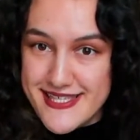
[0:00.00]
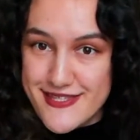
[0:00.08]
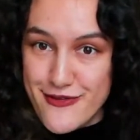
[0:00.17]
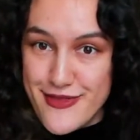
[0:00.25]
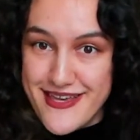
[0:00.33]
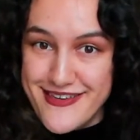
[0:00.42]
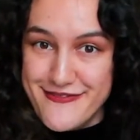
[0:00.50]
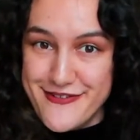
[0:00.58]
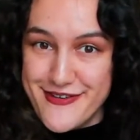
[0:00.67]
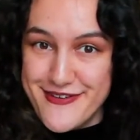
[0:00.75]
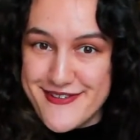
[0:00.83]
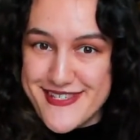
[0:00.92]
So thank you for
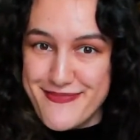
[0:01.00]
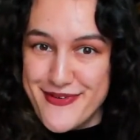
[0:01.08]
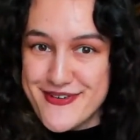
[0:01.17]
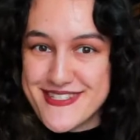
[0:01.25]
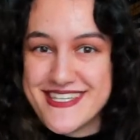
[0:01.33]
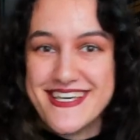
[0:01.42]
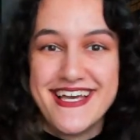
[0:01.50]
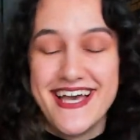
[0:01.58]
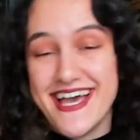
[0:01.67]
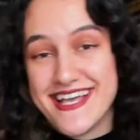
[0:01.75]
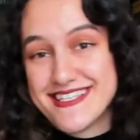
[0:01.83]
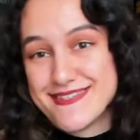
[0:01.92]
your support
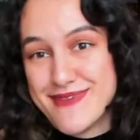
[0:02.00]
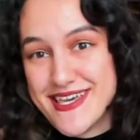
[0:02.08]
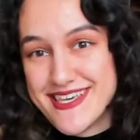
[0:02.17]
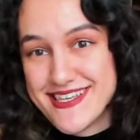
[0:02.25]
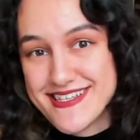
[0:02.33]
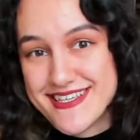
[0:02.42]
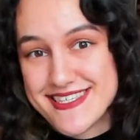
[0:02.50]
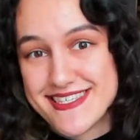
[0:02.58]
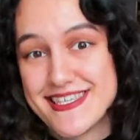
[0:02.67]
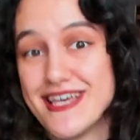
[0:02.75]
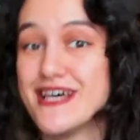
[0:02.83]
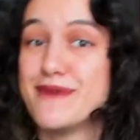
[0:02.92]
and making
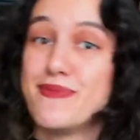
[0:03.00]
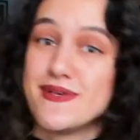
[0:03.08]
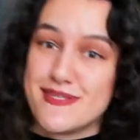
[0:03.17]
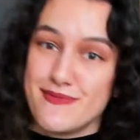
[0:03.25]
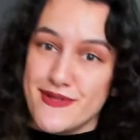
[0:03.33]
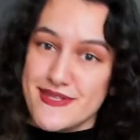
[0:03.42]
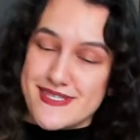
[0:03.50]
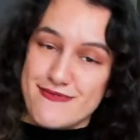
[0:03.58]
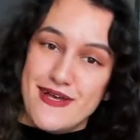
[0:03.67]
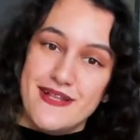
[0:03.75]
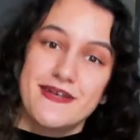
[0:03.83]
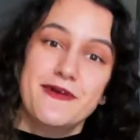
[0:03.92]
this possible as
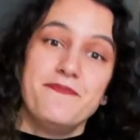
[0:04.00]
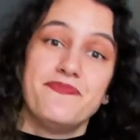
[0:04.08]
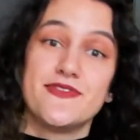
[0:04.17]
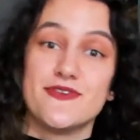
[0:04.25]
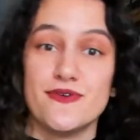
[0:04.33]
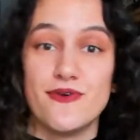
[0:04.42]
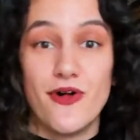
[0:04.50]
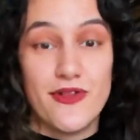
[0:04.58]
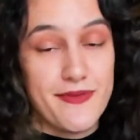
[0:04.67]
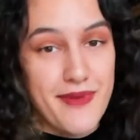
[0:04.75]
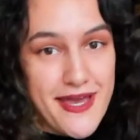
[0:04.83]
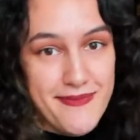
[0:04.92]
well to all
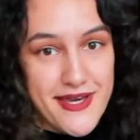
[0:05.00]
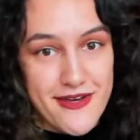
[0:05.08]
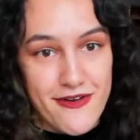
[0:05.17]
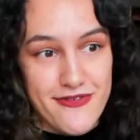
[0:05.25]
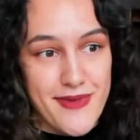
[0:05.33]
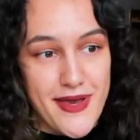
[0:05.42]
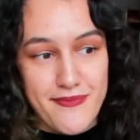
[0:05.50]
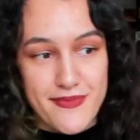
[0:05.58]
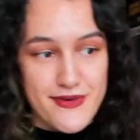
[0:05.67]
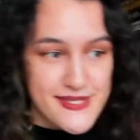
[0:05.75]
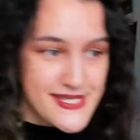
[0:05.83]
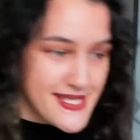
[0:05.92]
the Buy Me a Coffee
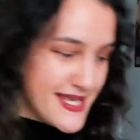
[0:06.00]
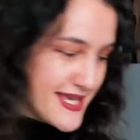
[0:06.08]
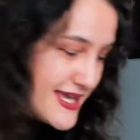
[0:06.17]
members.